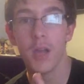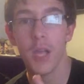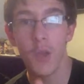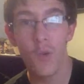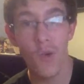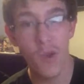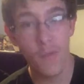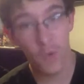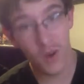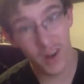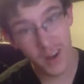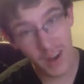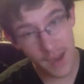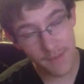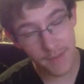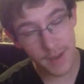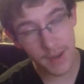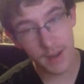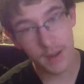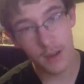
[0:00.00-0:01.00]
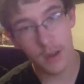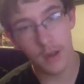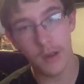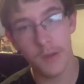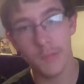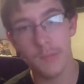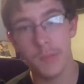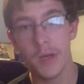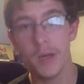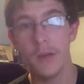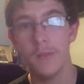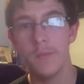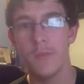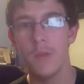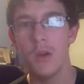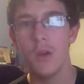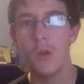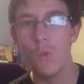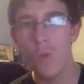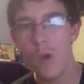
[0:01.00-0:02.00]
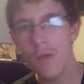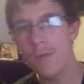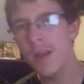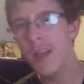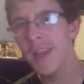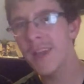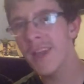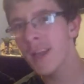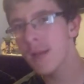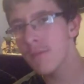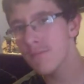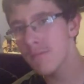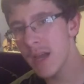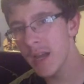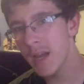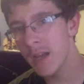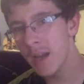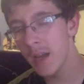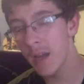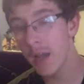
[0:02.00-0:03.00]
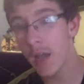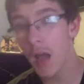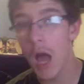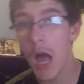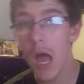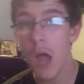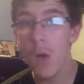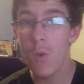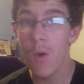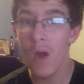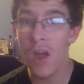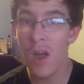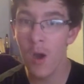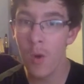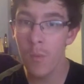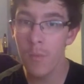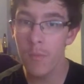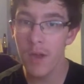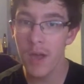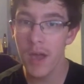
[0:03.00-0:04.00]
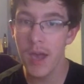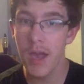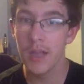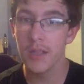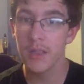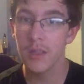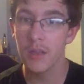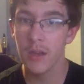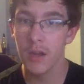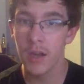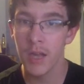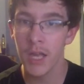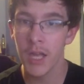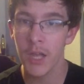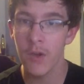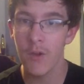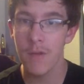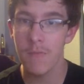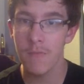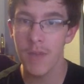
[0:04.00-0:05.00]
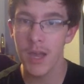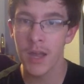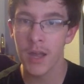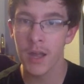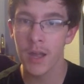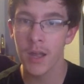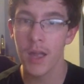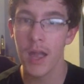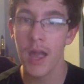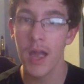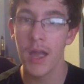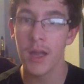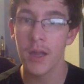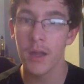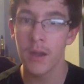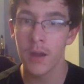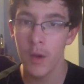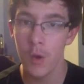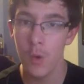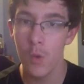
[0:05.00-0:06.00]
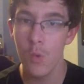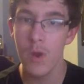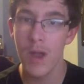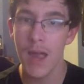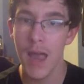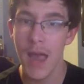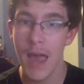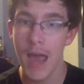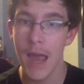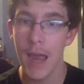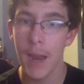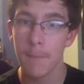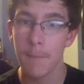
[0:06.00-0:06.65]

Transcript: 24-7, um, but Whenever I get the message, I will help and send you a message as soon as